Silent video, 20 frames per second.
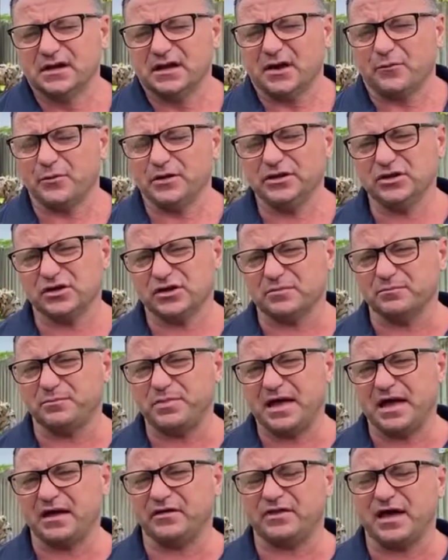And when you
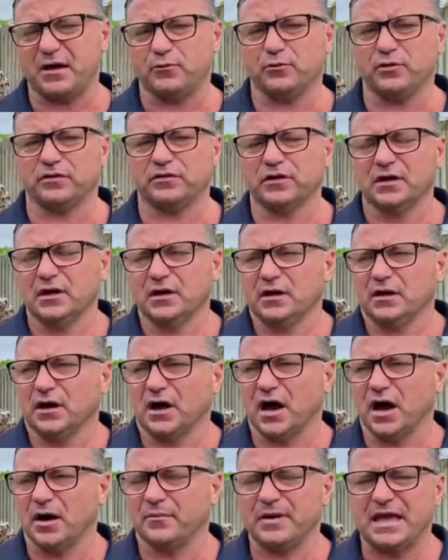compare that with
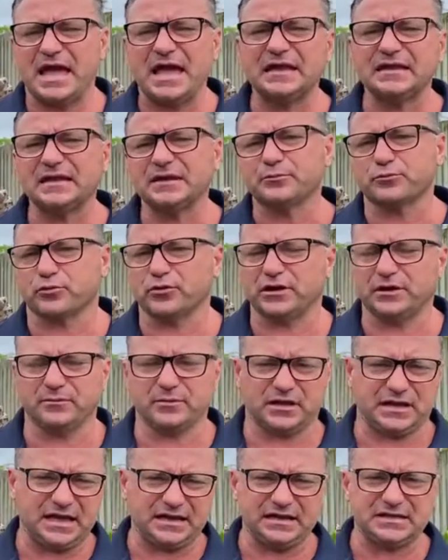any
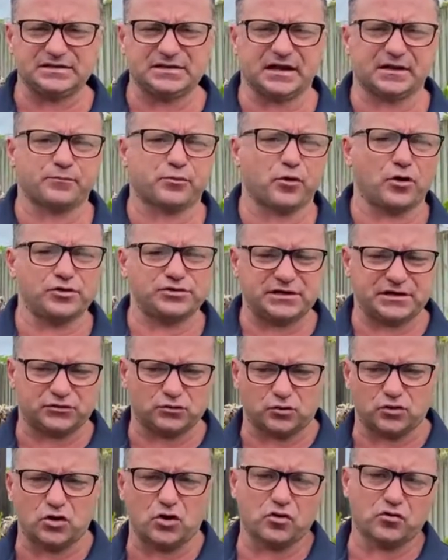deck project
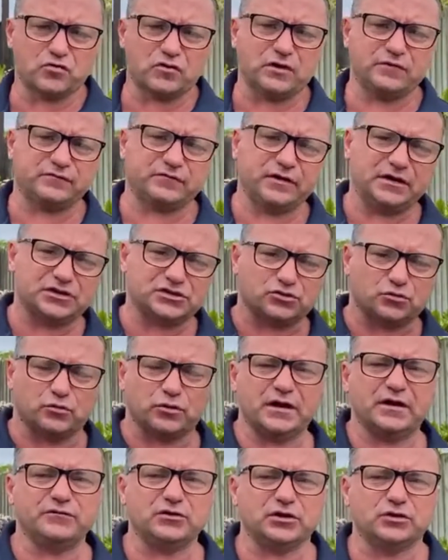or concrete finish or
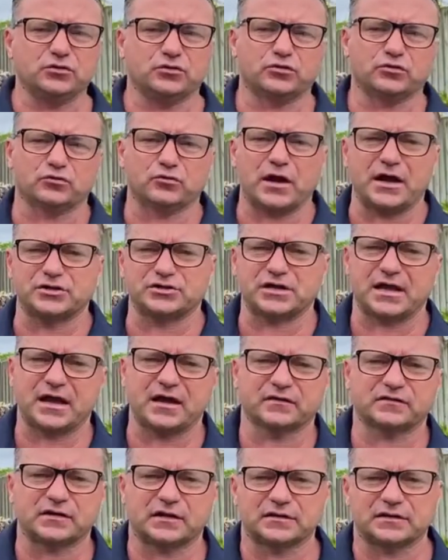whatever you're doing around your
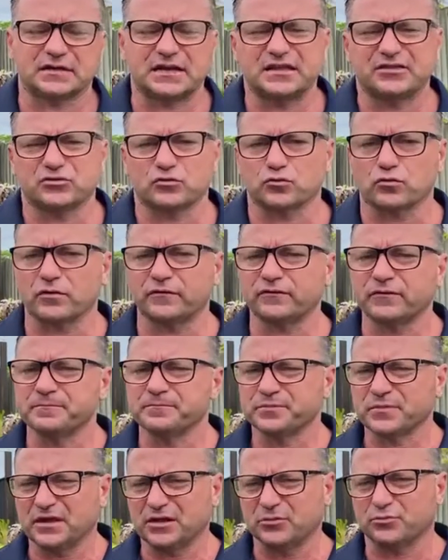house underneath the roof,
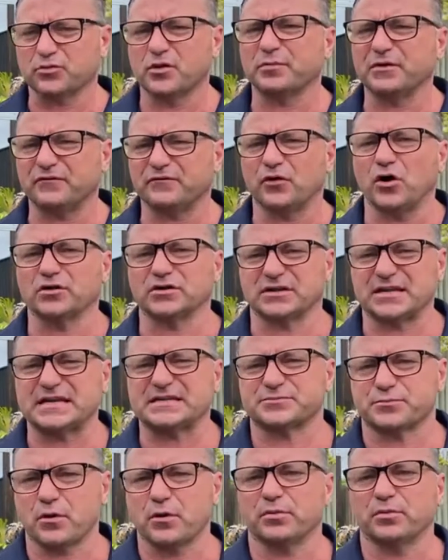you probably find that
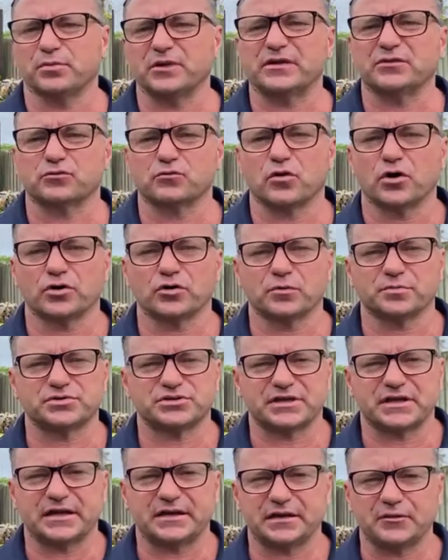that's probably the right
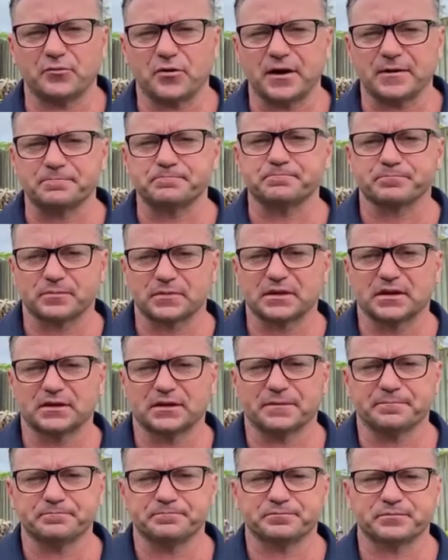option anyway.
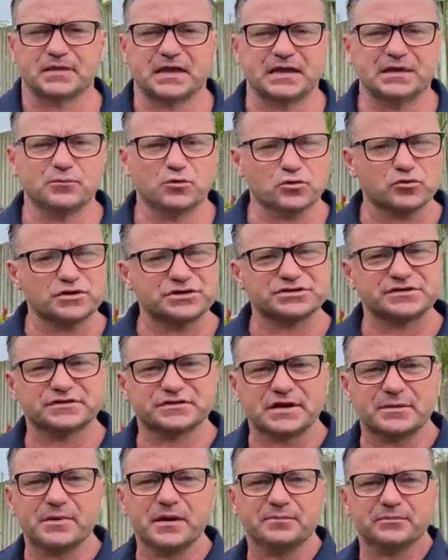Any more questions
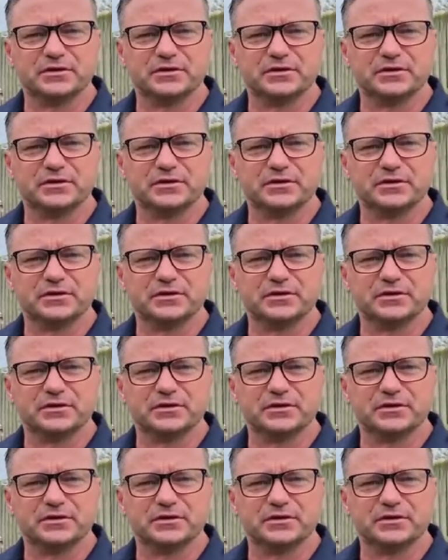come up?